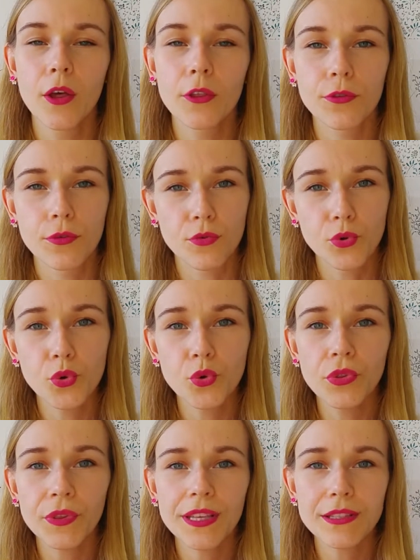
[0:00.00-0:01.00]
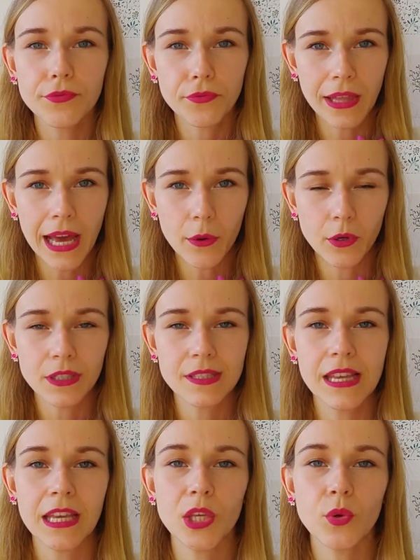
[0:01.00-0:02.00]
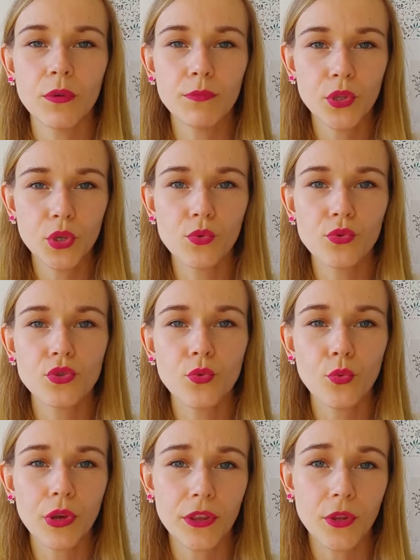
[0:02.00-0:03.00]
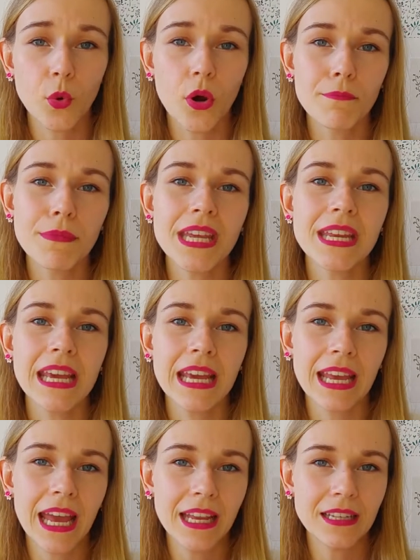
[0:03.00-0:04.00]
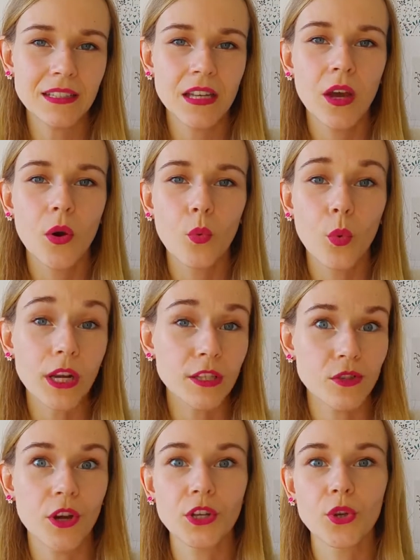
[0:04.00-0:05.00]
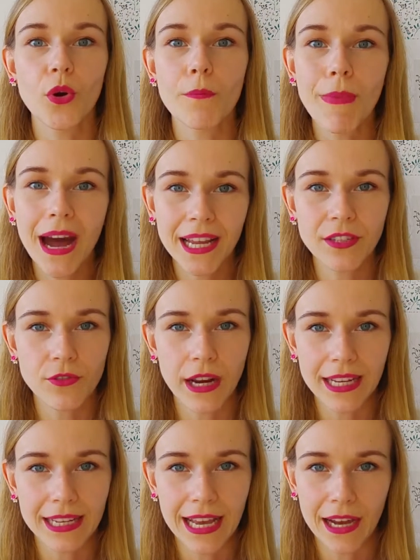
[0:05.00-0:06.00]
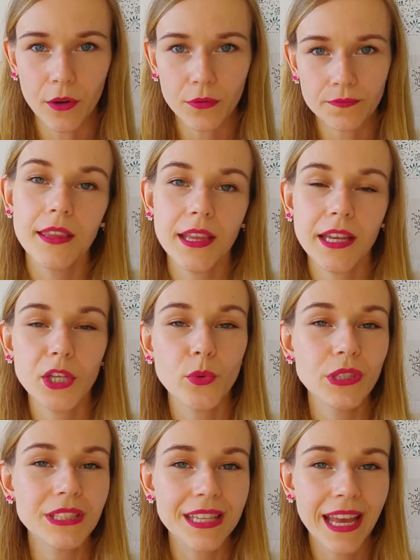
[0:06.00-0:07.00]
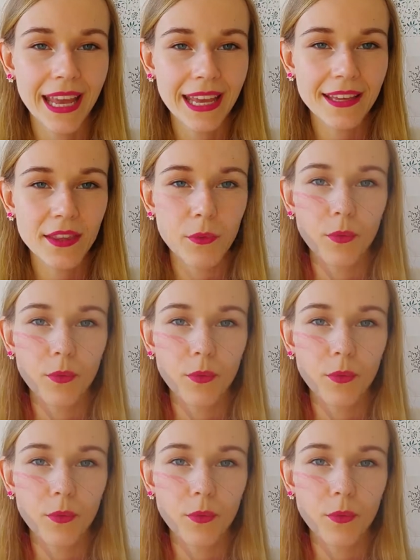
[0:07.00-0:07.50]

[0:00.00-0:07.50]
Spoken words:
through these flowers that you imbued with your meaning and what is on your mind right now. Then you will take the